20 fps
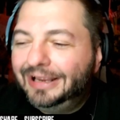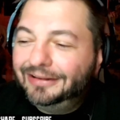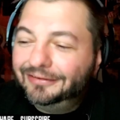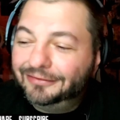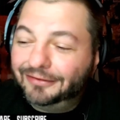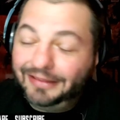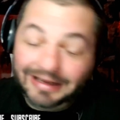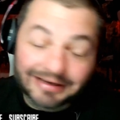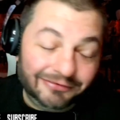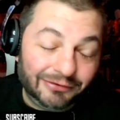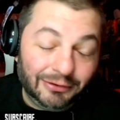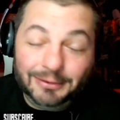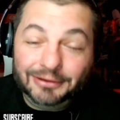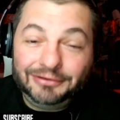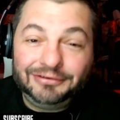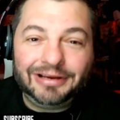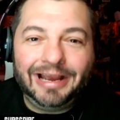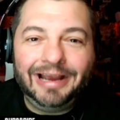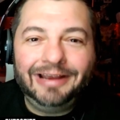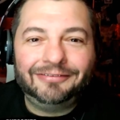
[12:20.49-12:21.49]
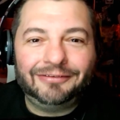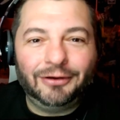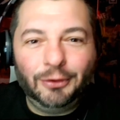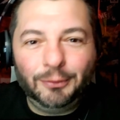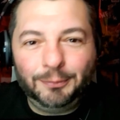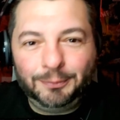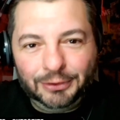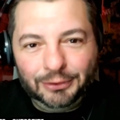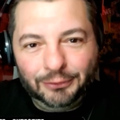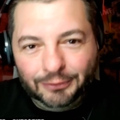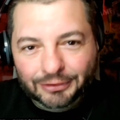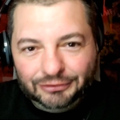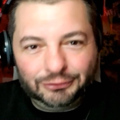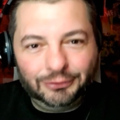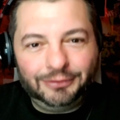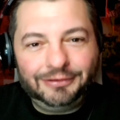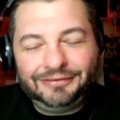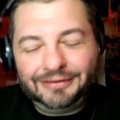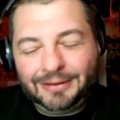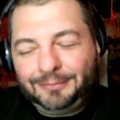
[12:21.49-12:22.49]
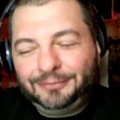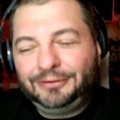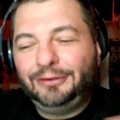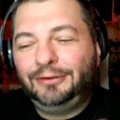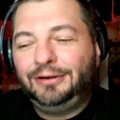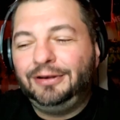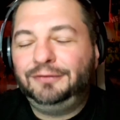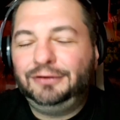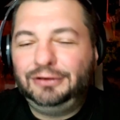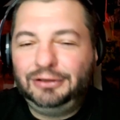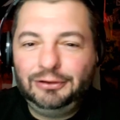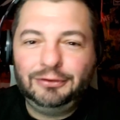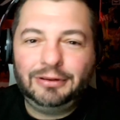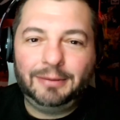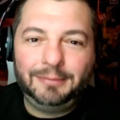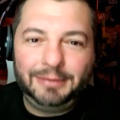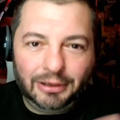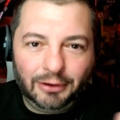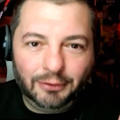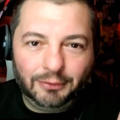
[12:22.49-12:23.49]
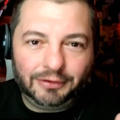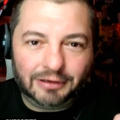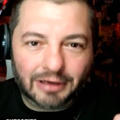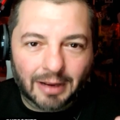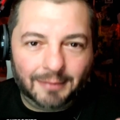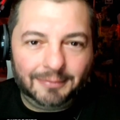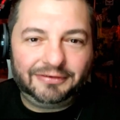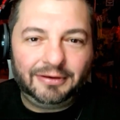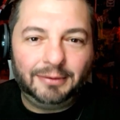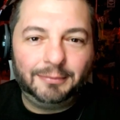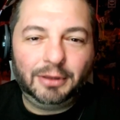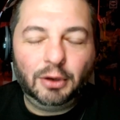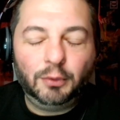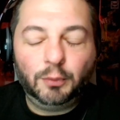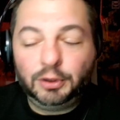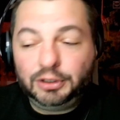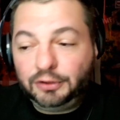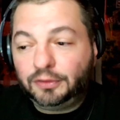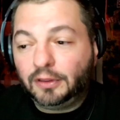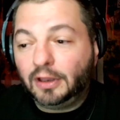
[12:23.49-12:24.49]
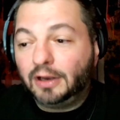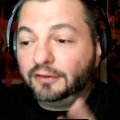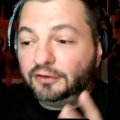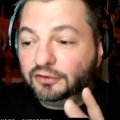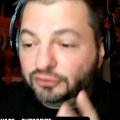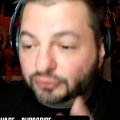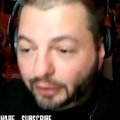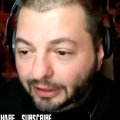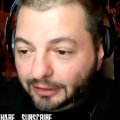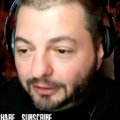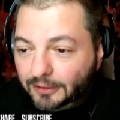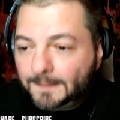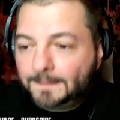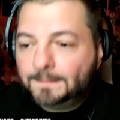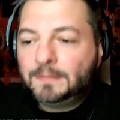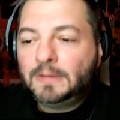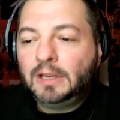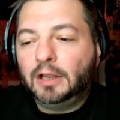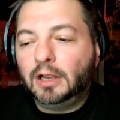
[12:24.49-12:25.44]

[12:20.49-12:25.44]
So thanks so much, guys. I hope you enjoyed this episode. And if you do, let me know in the comments down below what you thought of this trailer.